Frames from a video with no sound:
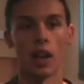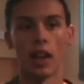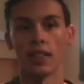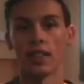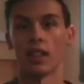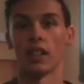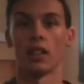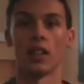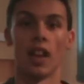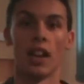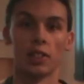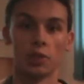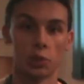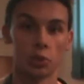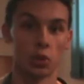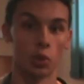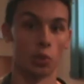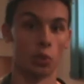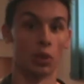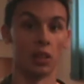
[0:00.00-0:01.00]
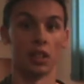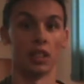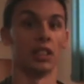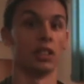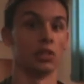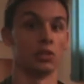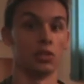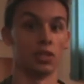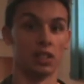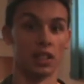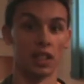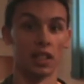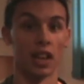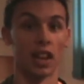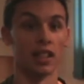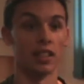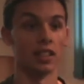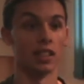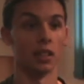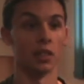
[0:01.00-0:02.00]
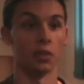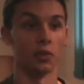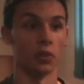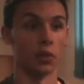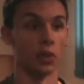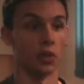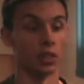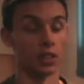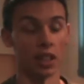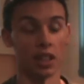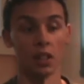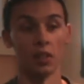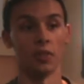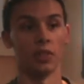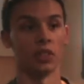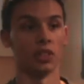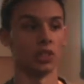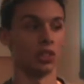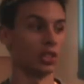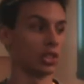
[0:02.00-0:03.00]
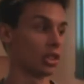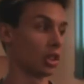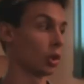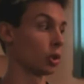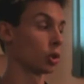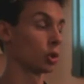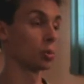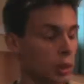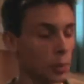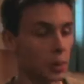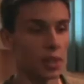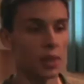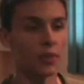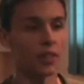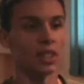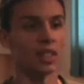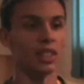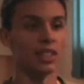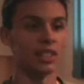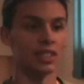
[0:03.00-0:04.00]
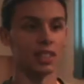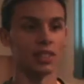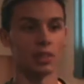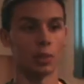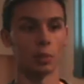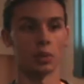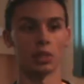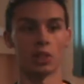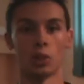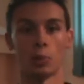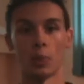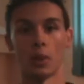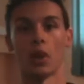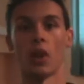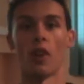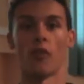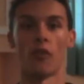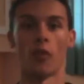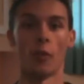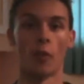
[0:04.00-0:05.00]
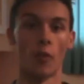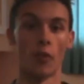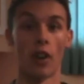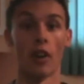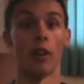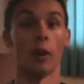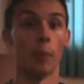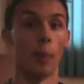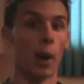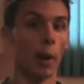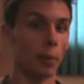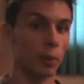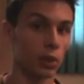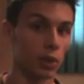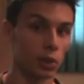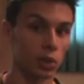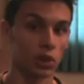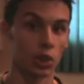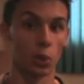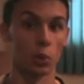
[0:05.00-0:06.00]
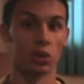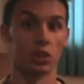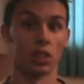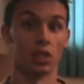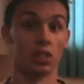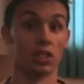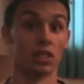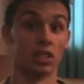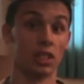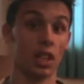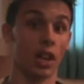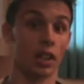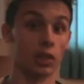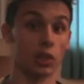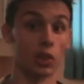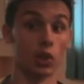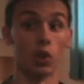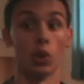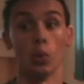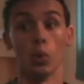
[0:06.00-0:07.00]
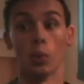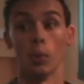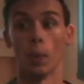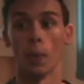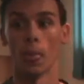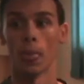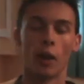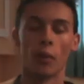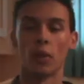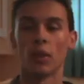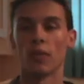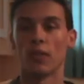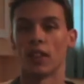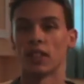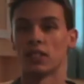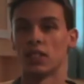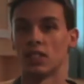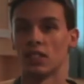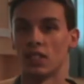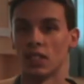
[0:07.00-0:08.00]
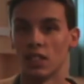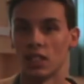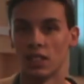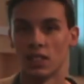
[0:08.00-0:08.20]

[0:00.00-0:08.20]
I think Class was a really interesting idea for a television show, specifically since it was a spin-off from a very popular show such as Doctor Who. I would have liked to see a